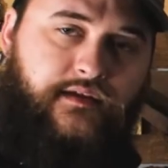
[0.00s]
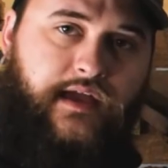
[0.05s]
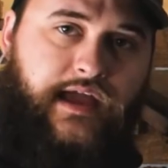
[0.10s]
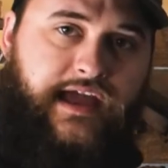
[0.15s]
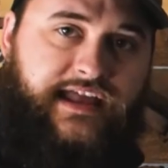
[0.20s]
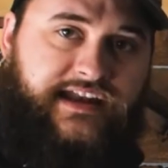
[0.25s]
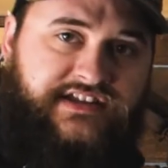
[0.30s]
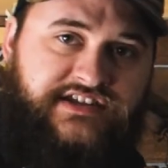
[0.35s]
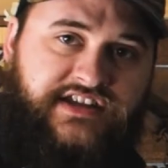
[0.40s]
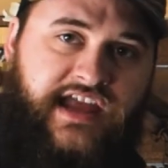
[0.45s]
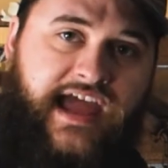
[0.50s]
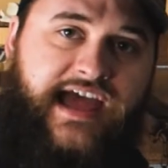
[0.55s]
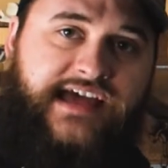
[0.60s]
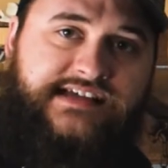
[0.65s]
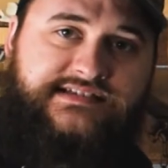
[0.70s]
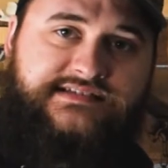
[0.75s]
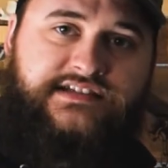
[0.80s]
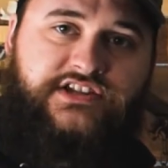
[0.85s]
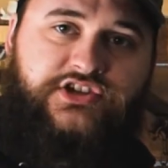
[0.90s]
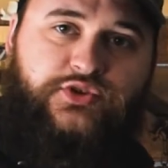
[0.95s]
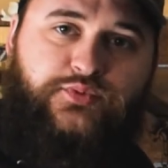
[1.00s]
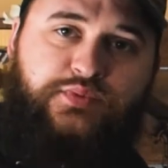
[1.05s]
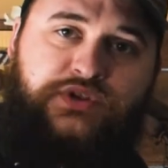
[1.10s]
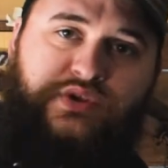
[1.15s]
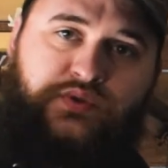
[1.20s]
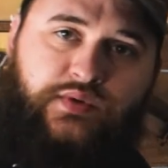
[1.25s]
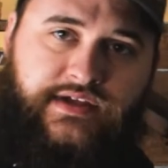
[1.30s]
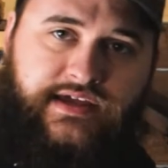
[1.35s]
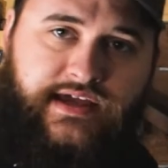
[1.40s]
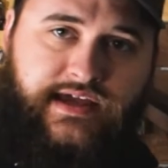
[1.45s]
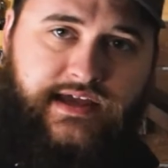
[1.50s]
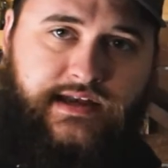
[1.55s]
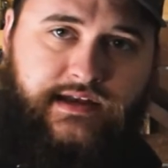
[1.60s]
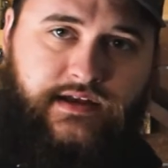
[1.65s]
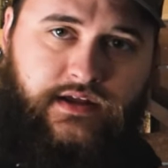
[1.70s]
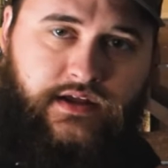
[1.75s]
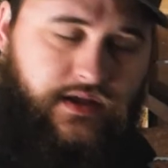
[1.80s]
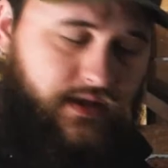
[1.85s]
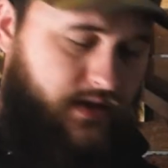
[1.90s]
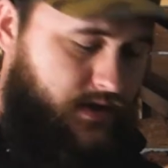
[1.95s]
And it hasn't communicated.
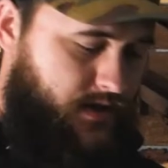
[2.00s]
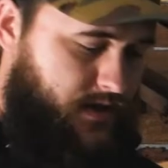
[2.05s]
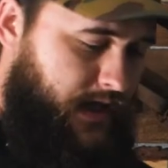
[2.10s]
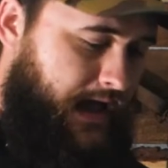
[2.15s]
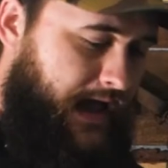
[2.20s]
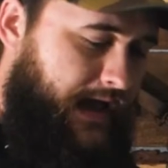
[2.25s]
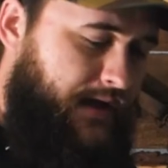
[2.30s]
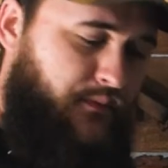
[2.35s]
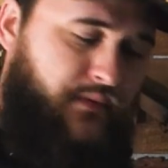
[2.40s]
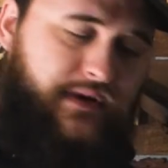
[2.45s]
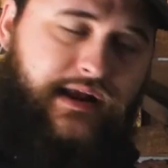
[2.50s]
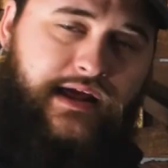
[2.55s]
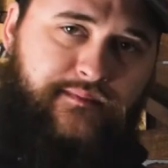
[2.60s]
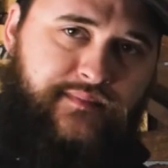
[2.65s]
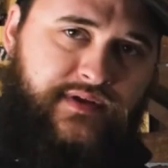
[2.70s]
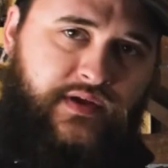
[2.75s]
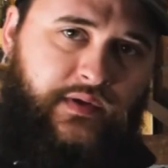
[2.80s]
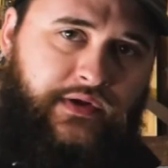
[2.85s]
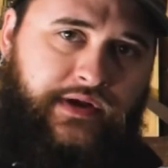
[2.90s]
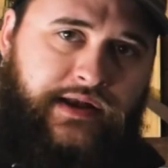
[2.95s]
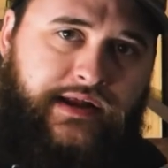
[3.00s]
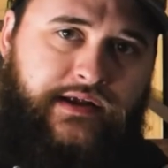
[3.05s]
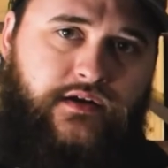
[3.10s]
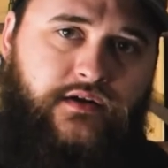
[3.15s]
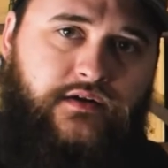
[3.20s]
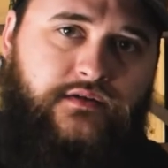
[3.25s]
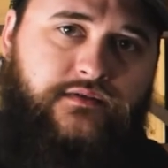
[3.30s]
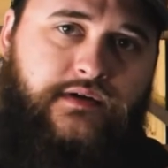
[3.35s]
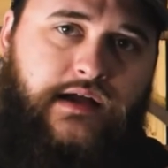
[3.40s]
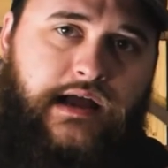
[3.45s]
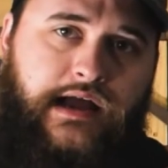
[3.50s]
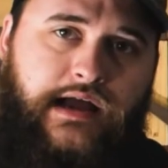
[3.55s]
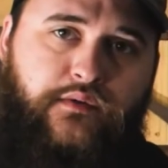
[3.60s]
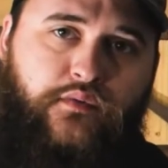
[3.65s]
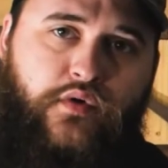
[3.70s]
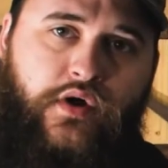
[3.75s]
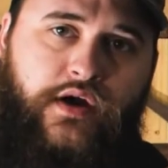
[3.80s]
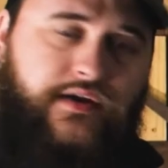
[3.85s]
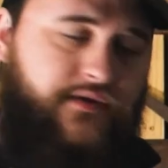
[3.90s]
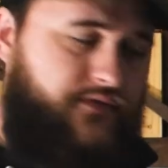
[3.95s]
When I build an arrow, I
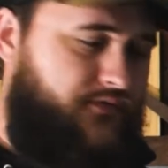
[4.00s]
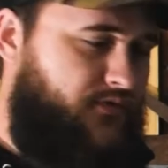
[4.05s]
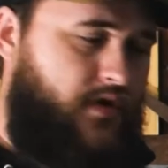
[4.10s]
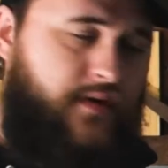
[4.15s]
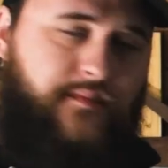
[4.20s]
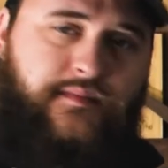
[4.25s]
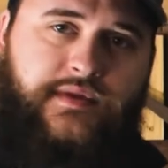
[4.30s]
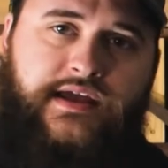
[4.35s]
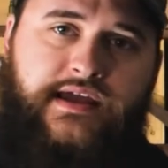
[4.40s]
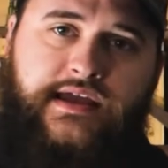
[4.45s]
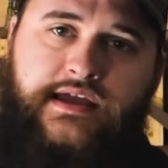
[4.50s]
want from